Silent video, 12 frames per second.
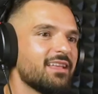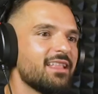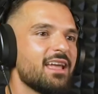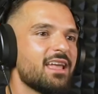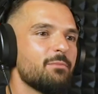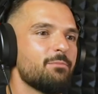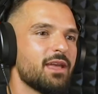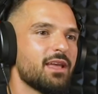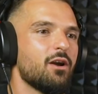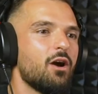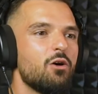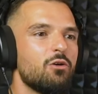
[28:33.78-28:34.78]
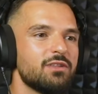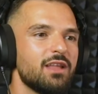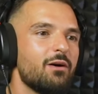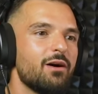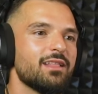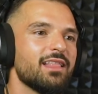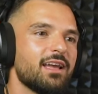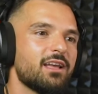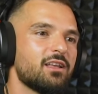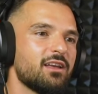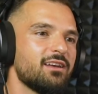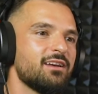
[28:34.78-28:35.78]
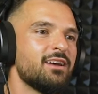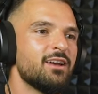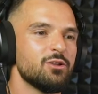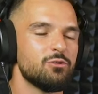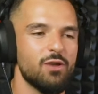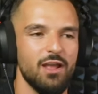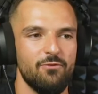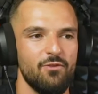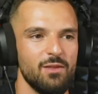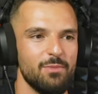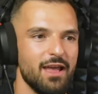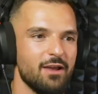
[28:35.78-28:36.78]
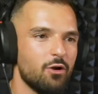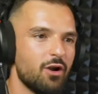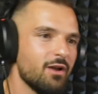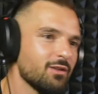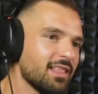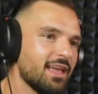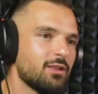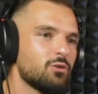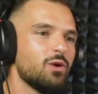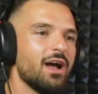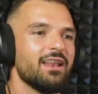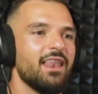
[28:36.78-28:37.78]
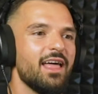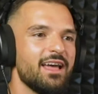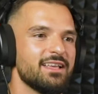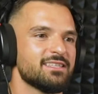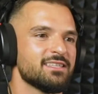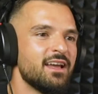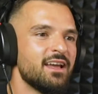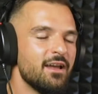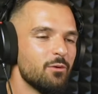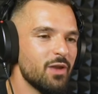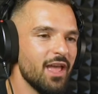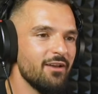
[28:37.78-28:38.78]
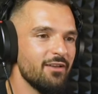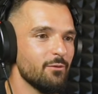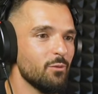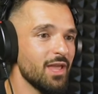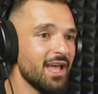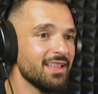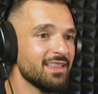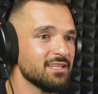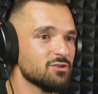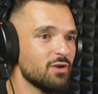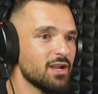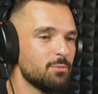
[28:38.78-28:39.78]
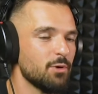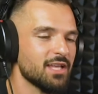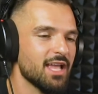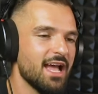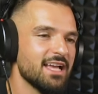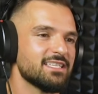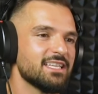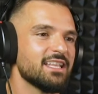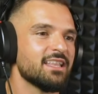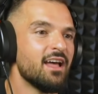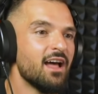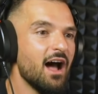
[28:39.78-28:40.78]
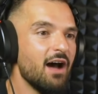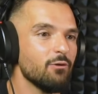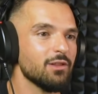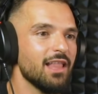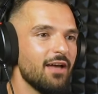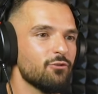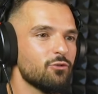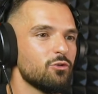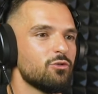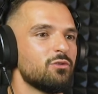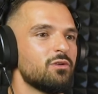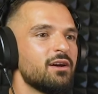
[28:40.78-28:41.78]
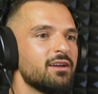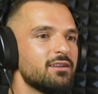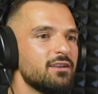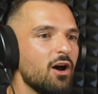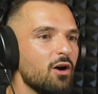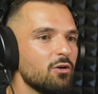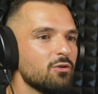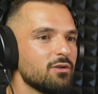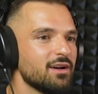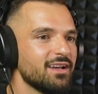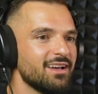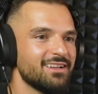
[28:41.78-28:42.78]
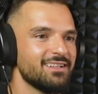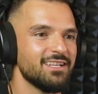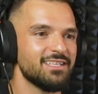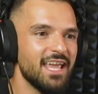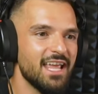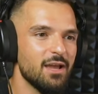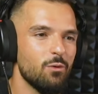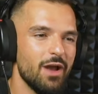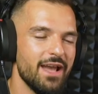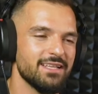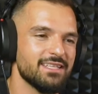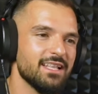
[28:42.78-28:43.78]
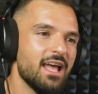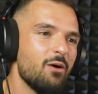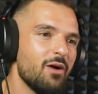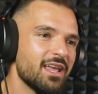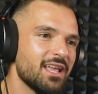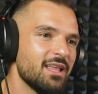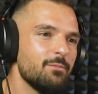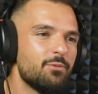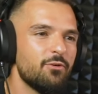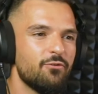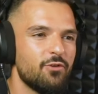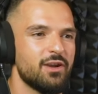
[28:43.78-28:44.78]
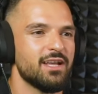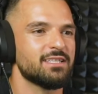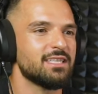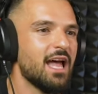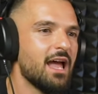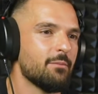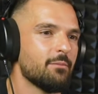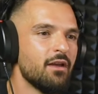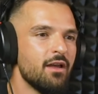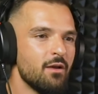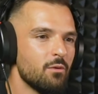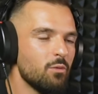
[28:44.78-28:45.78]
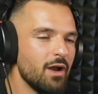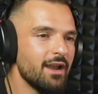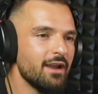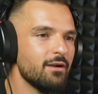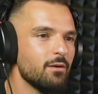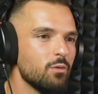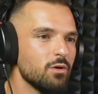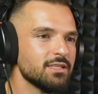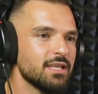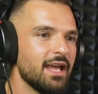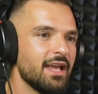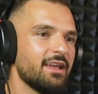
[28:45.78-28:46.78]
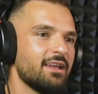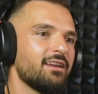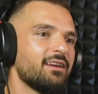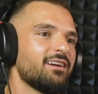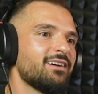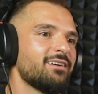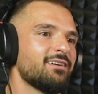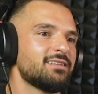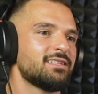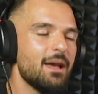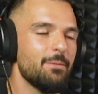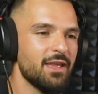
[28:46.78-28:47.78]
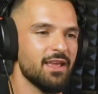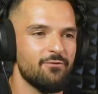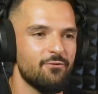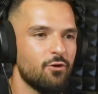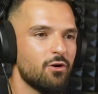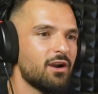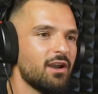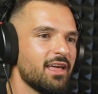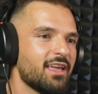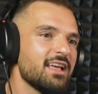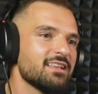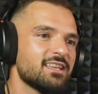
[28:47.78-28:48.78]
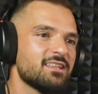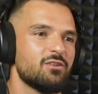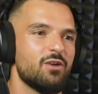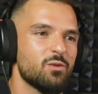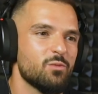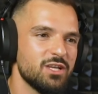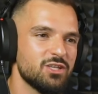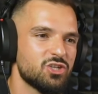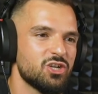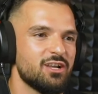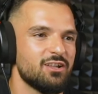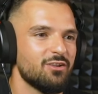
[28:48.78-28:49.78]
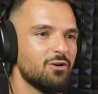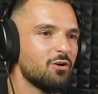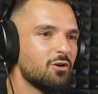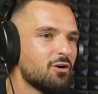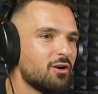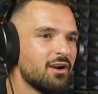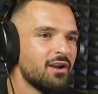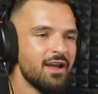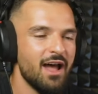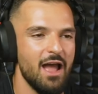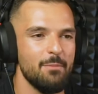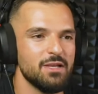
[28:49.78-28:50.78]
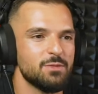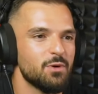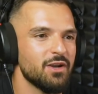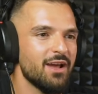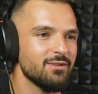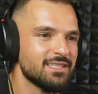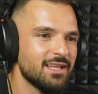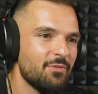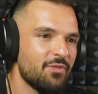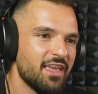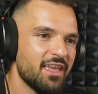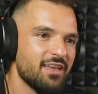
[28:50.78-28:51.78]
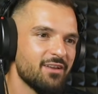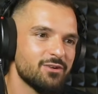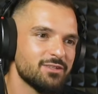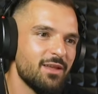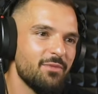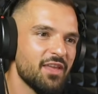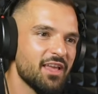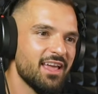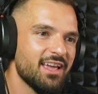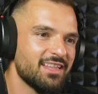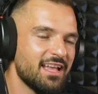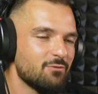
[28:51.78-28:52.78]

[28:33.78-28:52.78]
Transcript: And then I can pick, oh, now I'd like uh, to get feedback or I would like to analyze. We had we had this great podcast and I would love to know uh, the takeaways and how I can improve for next time where was I uh, tapping for like asking the right question or I mispronounced something or something like